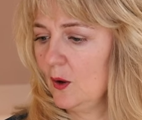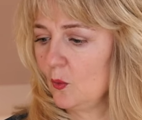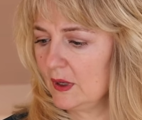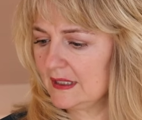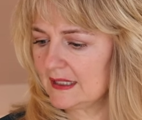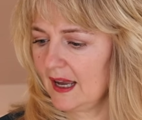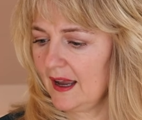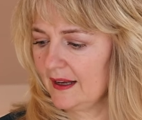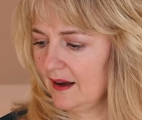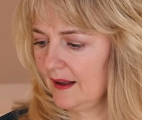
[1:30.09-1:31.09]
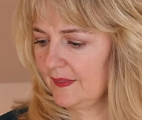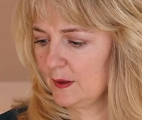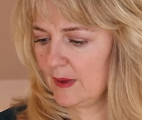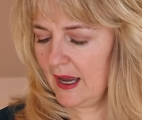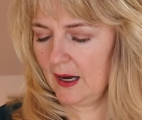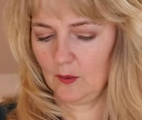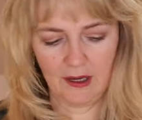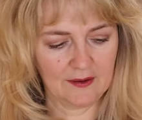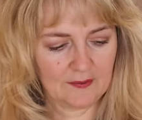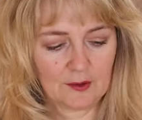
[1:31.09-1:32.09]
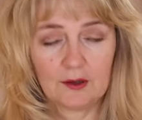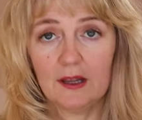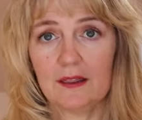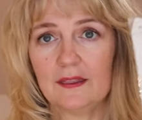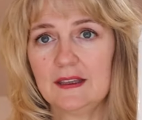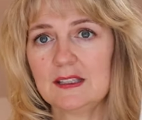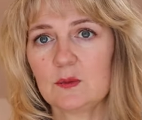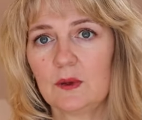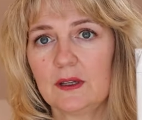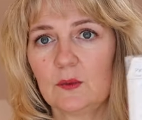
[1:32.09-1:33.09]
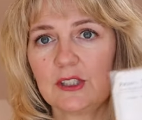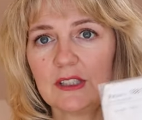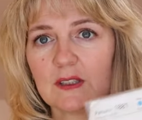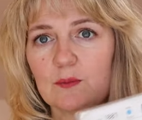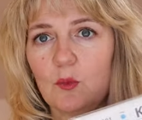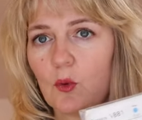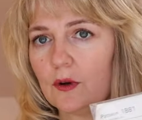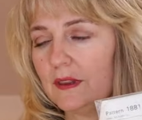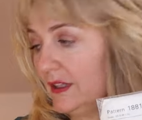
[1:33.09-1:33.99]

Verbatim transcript: Once I got them, however, this one, which is more